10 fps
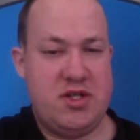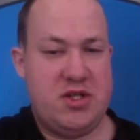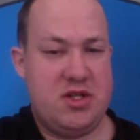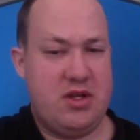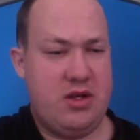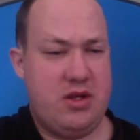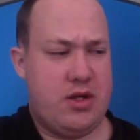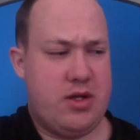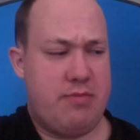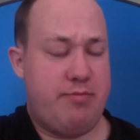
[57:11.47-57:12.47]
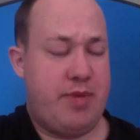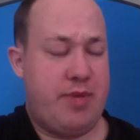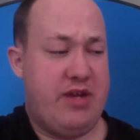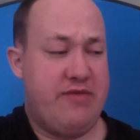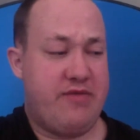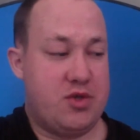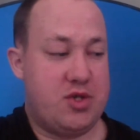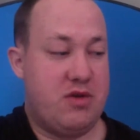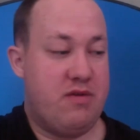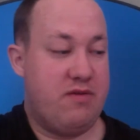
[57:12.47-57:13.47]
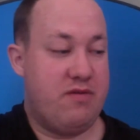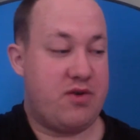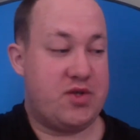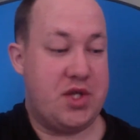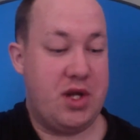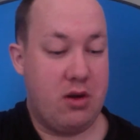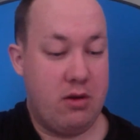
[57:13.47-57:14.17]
the paid version, first tier?